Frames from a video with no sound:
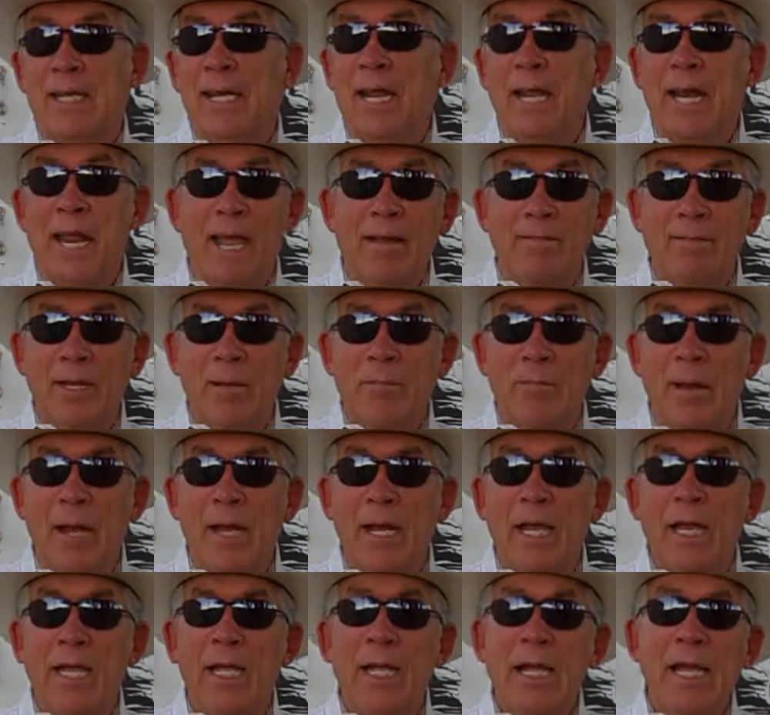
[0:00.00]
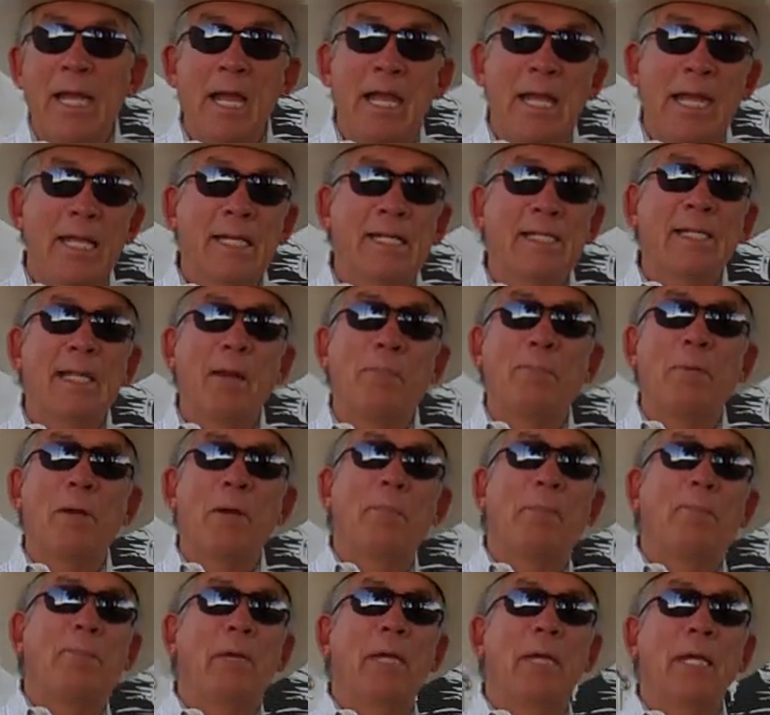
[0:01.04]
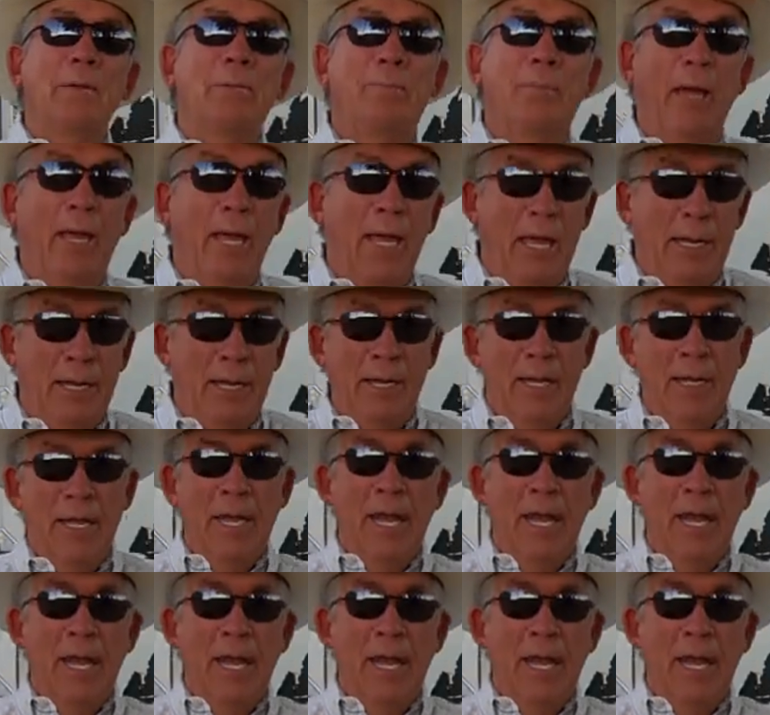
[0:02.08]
he doesn't have any money. He ends up in a pig pen.